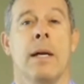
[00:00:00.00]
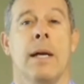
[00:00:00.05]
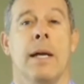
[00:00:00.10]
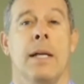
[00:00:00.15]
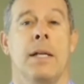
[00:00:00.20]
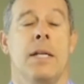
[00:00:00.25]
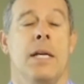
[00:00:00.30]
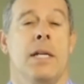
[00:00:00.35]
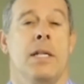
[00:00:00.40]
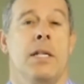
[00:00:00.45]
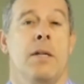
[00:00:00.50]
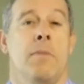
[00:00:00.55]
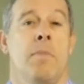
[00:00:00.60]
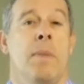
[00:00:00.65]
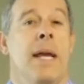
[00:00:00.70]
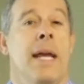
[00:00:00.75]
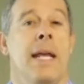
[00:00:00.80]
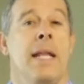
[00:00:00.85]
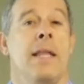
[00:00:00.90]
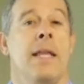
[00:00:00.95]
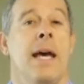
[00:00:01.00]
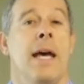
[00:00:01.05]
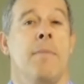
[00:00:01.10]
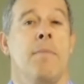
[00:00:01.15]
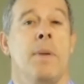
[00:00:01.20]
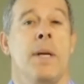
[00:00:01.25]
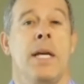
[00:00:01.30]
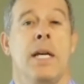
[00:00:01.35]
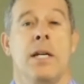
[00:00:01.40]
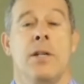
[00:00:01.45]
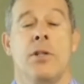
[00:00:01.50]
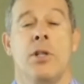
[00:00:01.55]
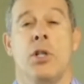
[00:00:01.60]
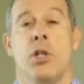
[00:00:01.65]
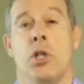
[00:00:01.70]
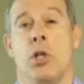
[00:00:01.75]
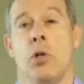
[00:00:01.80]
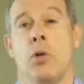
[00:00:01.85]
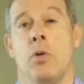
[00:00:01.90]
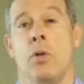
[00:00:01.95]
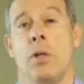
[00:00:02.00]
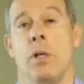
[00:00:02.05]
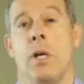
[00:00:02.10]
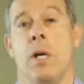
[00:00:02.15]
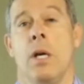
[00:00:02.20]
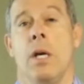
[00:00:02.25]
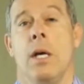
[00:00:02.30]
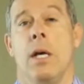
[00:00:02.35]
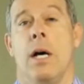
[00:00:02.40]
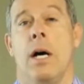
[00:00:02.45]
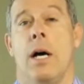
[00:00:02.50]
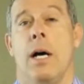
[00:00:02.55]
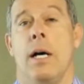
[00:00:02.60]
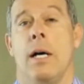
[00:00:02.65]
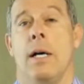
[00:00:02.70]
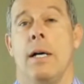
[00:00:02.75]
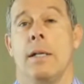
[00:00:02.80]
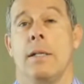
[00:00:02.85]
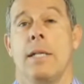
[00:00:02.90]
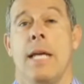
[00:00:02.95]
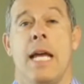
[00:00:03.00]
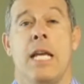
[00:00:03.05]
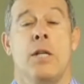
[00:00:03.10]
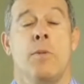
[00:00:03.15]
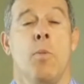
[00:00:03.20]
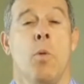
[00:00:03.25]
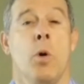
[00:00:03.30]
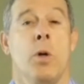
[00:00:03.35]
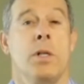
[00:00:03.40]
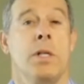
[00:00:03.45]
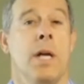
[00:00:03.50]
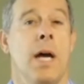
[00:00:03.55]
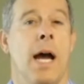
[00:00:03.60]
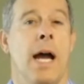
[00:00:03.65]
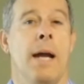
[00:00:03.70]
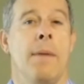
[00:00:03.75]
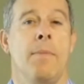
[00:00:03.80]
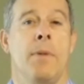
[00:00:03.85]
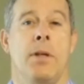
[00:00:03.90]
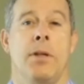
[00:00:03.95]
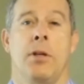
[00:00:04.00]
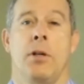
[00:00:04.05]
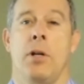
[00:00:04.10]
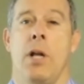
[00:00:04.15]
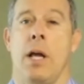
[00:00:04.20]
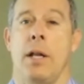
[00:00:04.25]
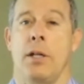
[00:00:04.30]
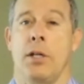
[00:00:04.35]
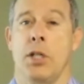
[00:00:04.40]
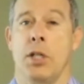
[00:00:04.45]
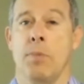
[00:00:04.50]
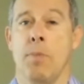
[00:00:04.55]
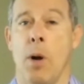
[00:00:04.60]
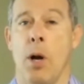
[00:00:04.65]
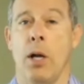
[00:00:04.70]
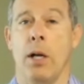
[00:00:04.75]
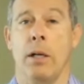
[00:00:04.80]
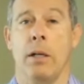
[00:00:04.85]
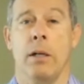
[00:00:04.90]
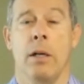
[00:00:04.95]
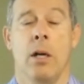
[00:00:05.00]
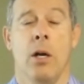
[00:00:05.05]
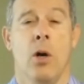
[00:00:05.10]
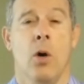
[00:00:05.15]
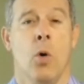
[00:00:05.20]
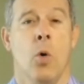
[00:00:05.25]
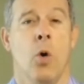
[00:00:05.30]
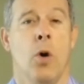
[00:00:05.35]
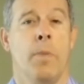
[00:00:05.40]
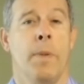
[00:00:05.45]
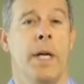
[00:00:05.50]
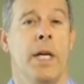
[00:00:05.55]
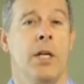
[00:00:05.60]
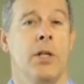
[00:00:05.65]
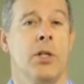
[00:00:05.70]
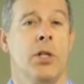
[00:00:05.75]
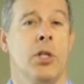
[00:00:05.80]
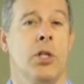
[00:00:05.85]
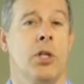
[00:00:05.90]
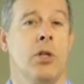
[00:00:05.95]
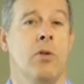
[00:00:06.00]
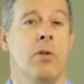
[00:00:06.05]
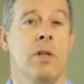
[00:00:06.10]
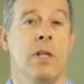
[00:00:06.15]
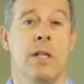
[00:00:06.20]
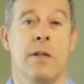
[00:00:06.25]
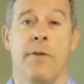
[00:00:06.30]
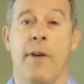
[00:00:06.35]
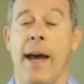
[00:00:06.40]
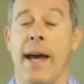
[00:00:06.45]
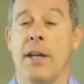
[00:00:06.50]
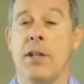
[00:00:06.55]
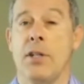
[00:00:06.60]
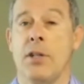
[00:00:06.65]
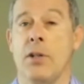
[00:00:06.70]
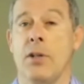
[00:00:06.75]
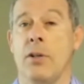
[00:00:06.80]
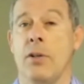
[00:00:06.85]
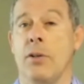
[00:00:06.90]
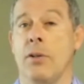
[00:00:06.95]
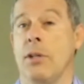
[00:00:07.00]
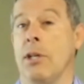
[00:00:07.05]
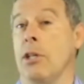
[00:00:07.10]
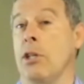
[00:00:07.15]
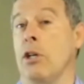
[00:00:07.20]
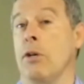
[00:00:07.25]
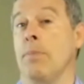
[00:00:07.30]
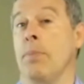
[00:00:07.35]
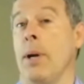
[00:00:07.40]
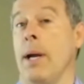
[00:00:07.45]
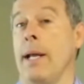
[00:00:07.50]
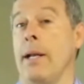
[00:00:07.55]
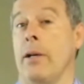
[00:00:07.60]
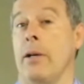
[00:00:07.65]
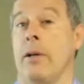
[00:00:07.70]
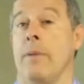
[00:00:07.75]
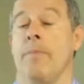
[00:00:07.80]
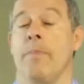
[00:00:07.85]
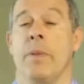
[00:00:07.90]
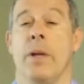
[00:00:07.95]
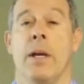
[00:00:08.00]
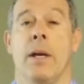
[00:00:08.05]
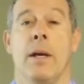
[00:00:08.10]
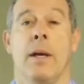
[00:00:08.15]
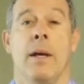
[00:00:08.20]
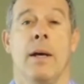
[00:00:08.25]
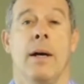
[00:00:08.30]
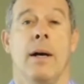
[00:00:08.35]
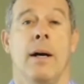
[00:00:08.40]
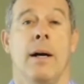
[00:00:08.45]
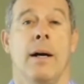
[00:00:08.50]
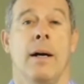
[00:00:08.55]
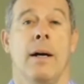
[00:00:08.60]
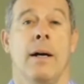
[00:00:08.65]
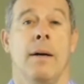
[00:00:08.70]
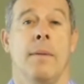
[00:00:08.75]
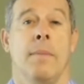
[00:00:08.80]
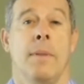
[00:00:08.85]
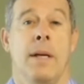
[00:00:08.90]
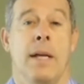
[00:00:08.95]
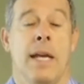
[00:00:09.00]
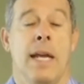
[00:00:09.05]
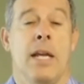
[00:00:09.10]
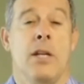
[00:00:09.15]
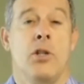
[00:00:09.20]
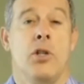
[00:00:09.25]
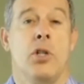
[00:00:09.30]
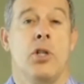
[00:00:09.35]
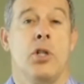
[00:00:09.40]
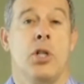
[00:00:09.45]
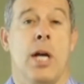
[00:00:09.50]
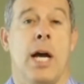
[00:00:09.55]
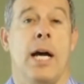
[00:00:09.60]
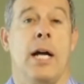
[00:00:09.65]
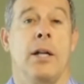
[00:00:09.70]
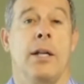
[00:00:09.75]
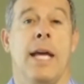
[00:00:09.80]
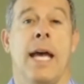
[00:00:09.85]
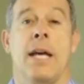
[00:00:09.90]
It doesn't mean that because a student takes more time that they're not as smart, or because a student is faster that they're brighter. Each child